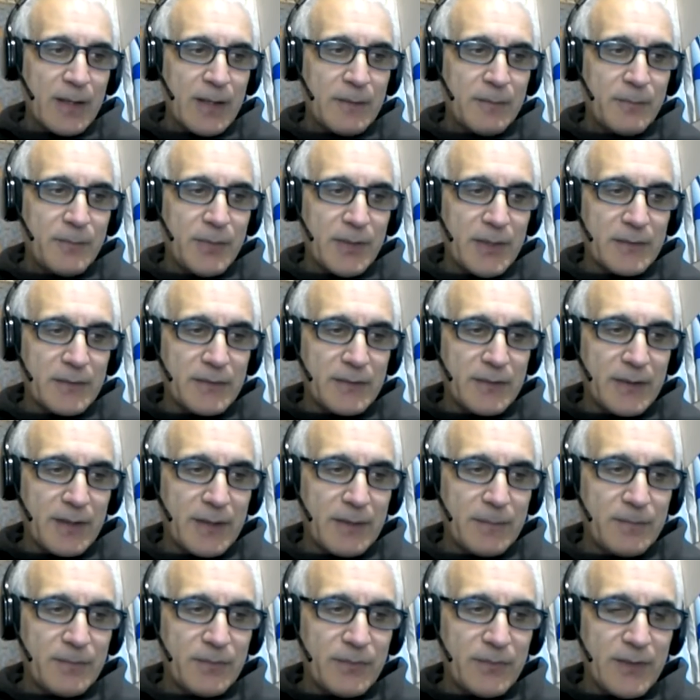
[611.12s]
But
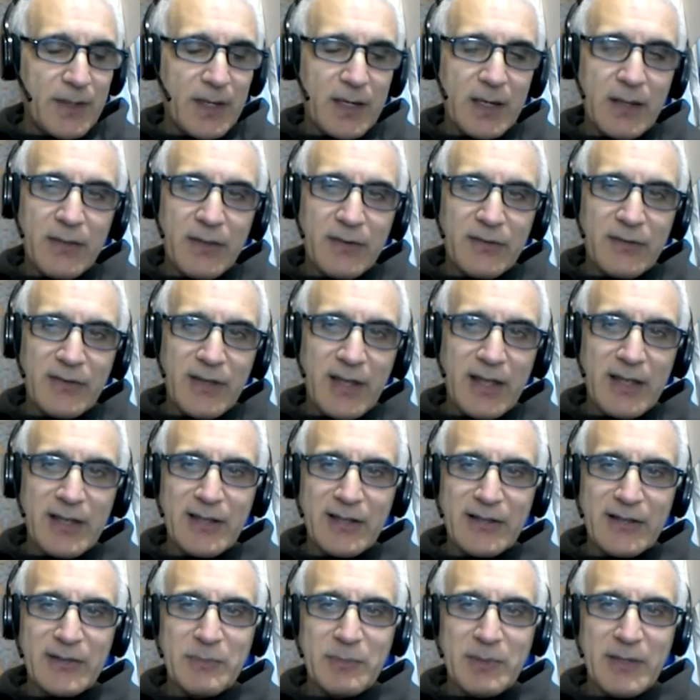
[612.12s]
none of this yet
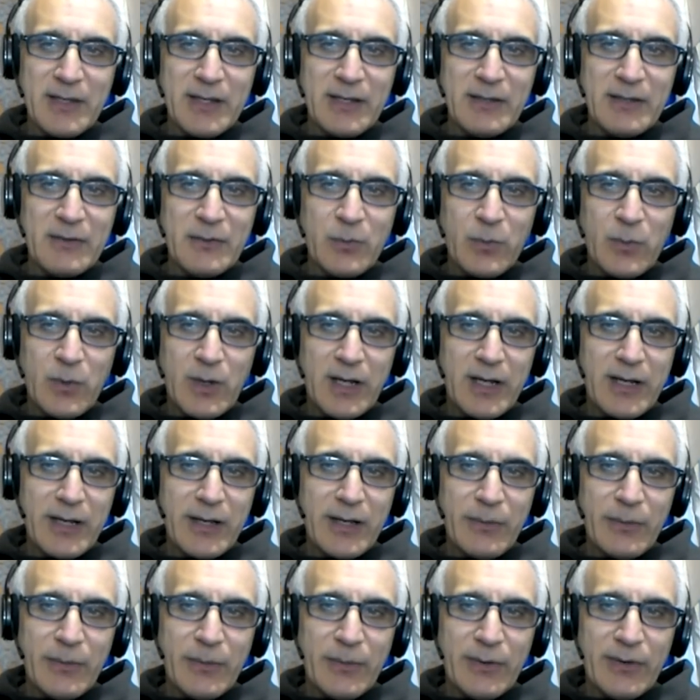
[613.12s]
explains why
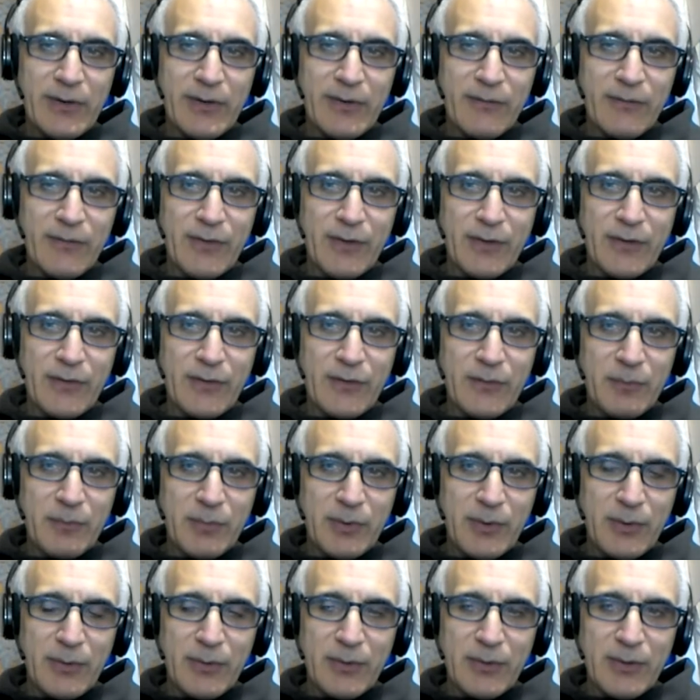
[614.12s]
it would have
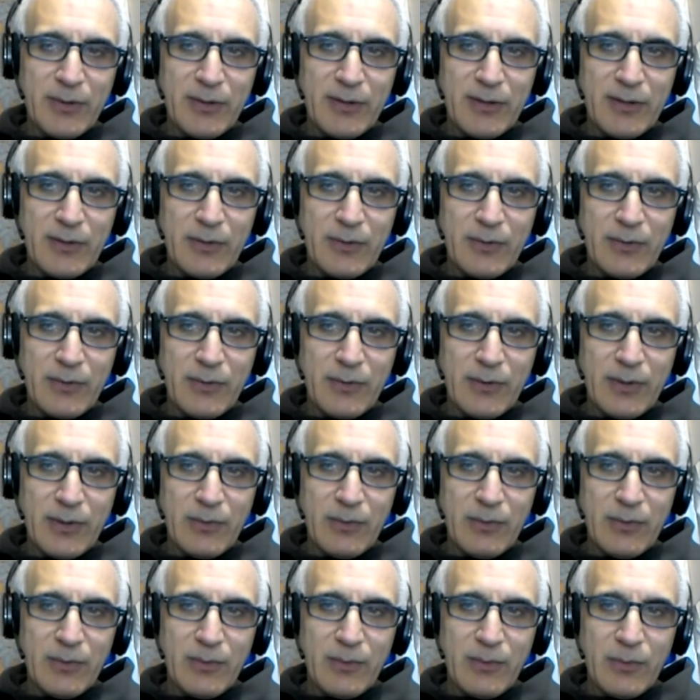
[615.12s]
exploded and
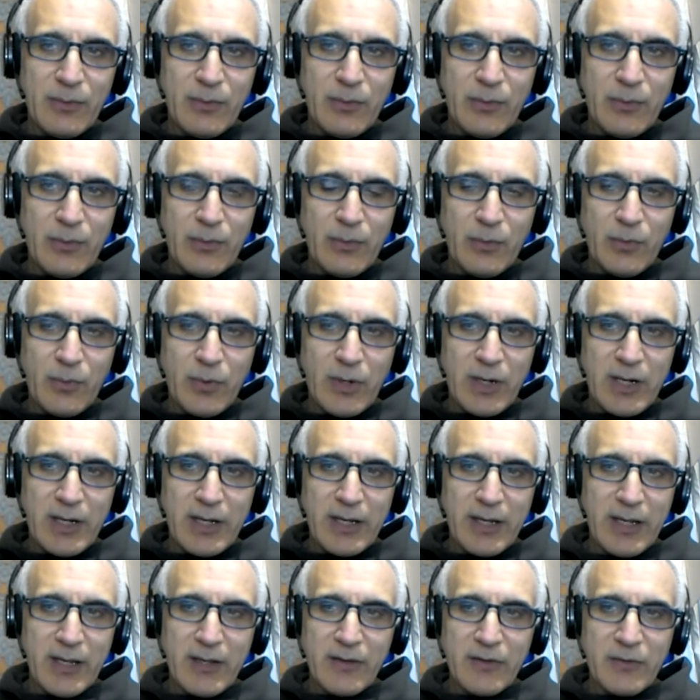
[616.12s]

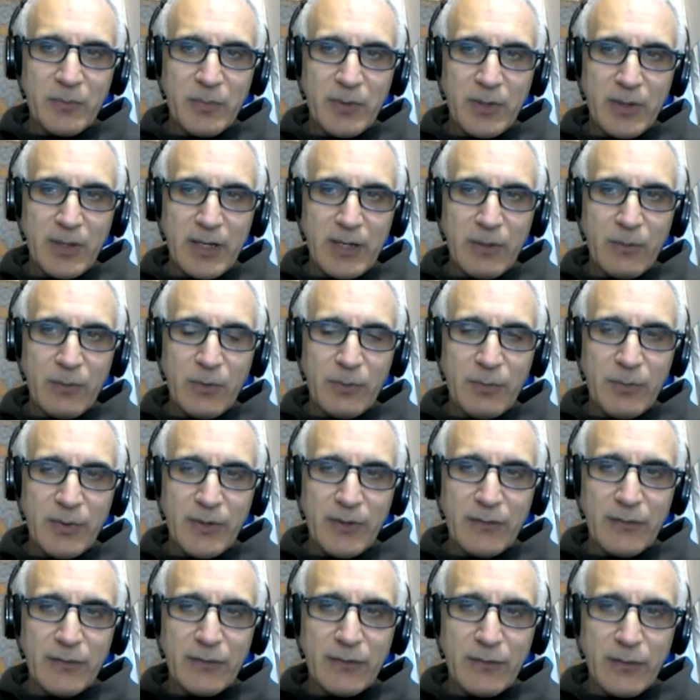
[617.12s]
why Hezbollah would
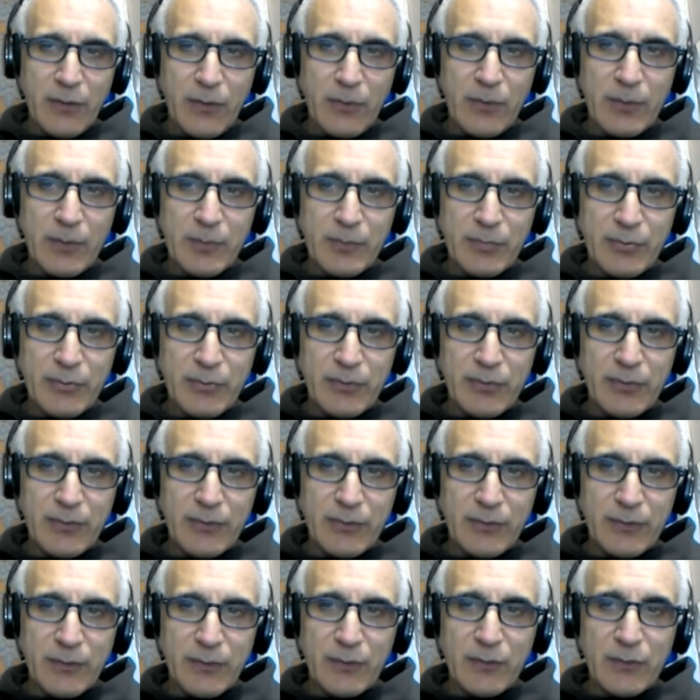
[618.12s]
be so
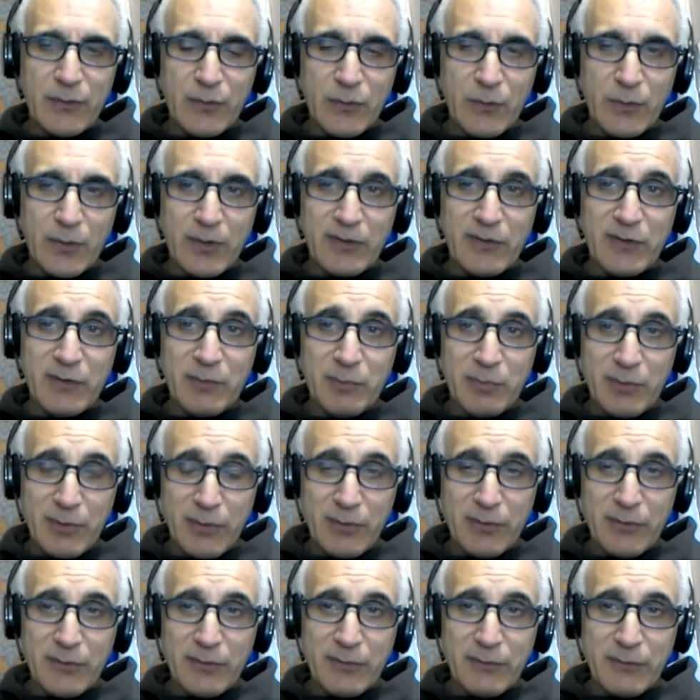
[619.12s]
imprudent to store
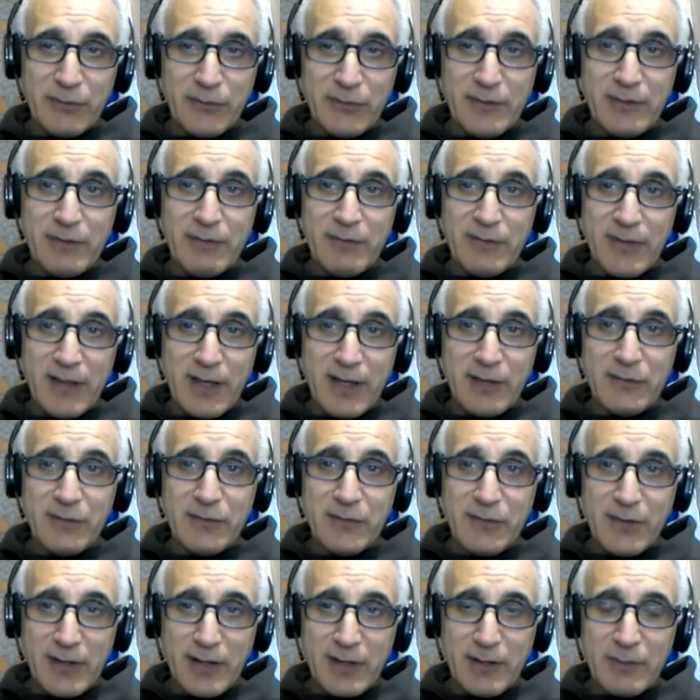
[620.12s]
explosives near that
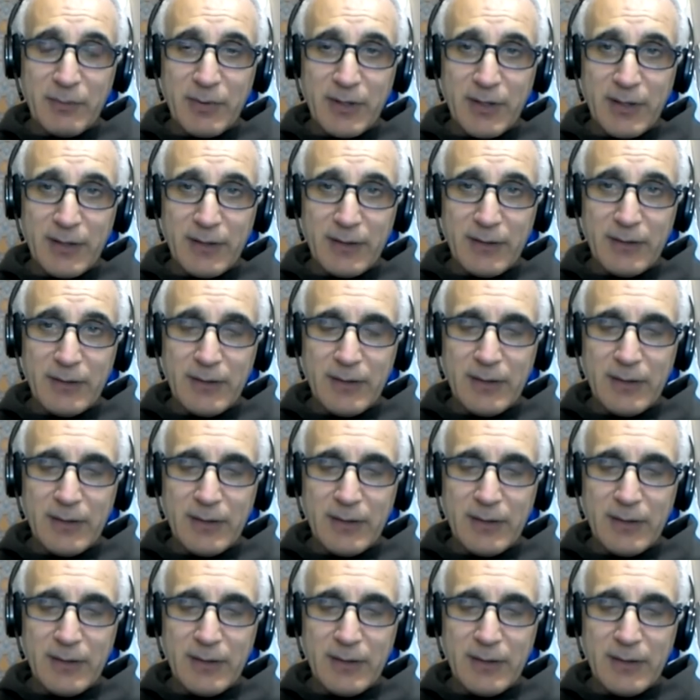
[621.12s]
stockpile.